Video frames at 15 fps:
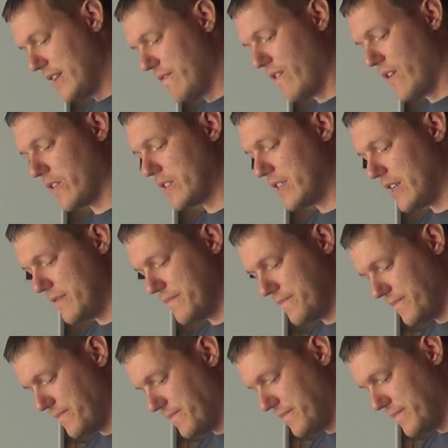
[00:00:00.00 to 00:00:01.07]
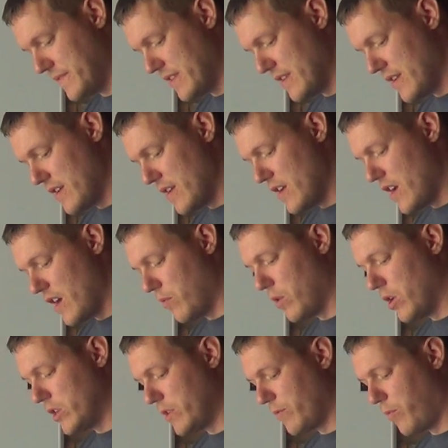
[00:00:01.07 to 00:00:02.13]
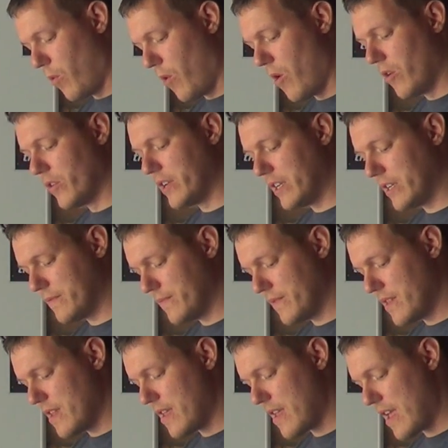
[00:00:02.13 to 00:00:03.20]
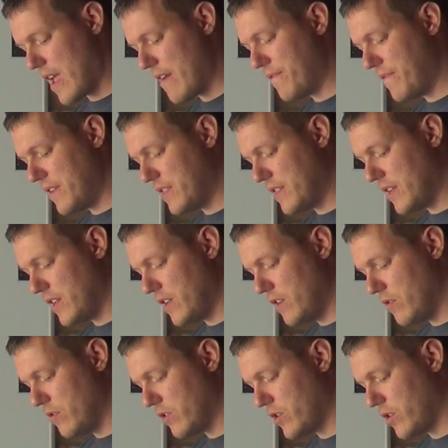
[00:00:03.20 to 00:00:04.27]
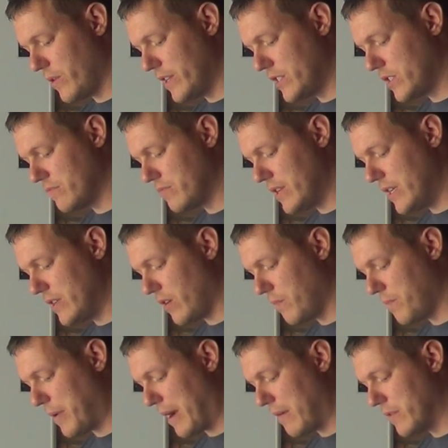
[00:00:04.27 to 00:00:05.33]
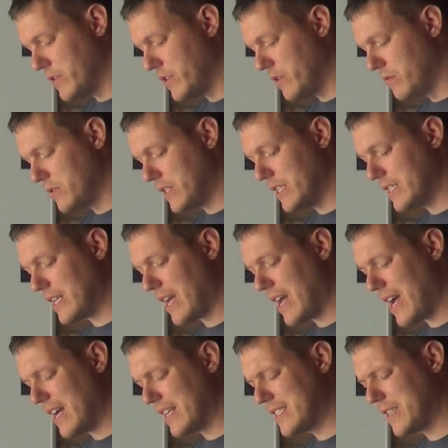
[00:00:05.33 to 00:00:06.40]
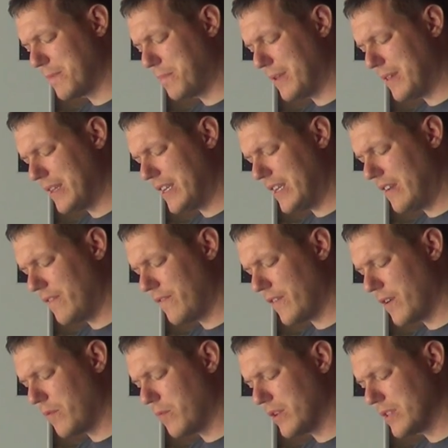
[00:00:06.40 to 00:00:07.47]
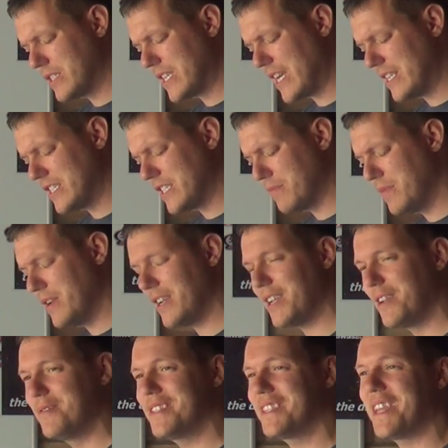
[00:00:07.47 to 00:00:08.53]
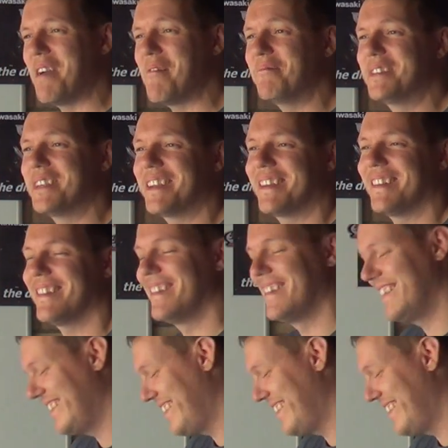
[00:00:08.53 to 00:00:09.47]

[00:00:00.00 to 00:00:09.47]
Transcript: Fucked it. A word of warning. Everything you are going to read on Power News is hard to believe and will tend to make you sceptical.